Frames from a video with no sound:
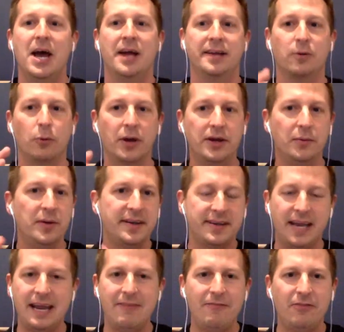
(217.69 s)
So, we're going to
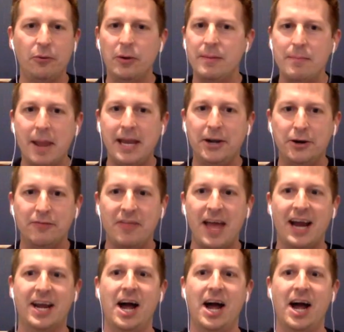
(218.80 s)
save the remainder of that